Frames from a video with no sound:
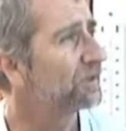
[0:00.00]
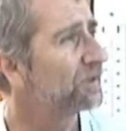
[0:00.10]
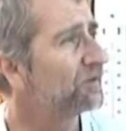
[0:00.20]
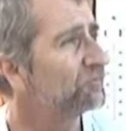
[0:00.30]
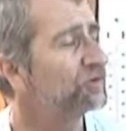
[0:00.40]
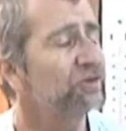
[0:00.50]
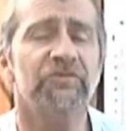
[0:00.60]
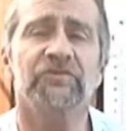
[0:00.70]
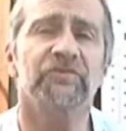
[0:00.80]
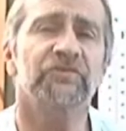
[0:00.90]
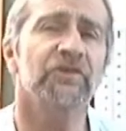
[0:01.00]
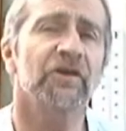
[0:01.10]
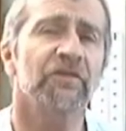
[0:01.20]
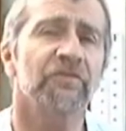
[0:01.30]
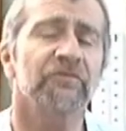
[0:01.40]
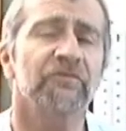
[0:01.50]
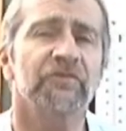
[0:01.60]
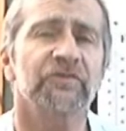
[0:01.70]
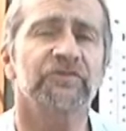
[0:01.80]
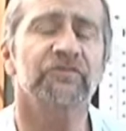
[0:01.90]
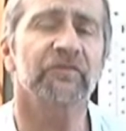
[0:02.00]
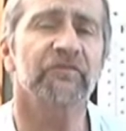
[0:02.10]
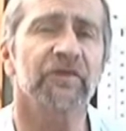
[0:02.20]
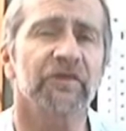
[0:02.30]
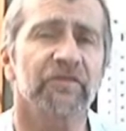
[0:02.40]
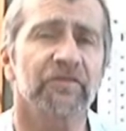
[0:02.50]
If Jesus is the author and the finisher of our faith,